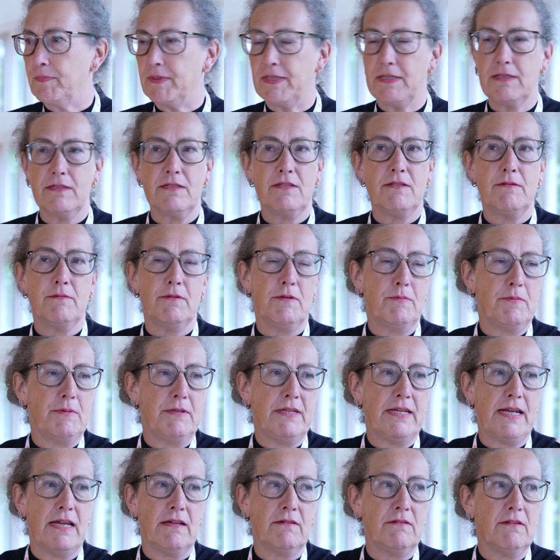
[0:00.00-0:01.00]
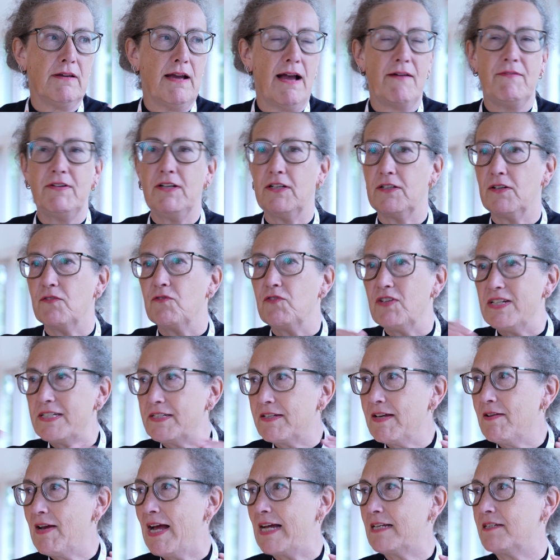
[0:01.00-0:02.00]
because you have a lot of
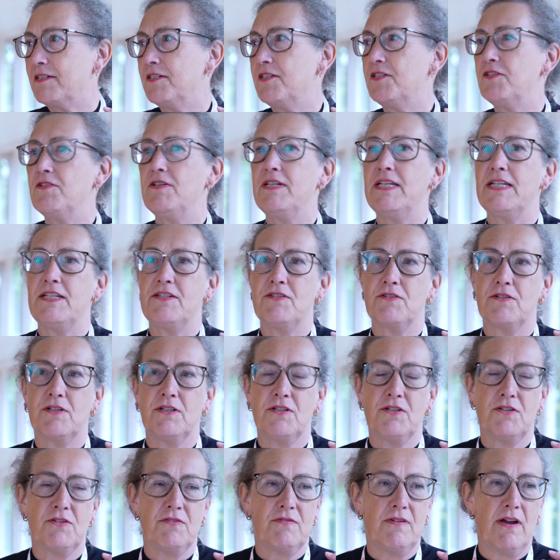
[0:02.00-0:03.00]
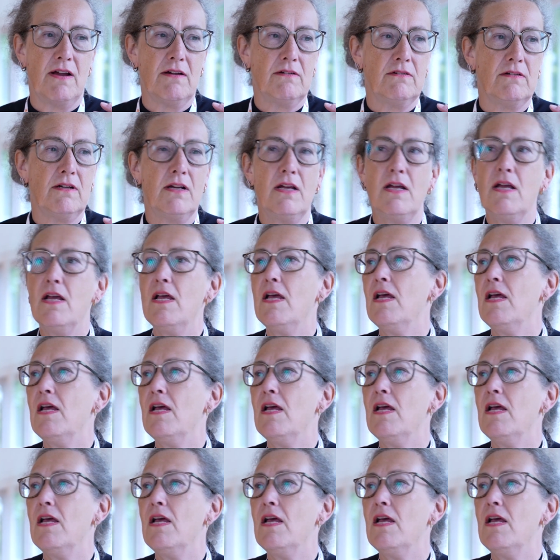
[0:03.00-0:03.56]
risk factors you need to control.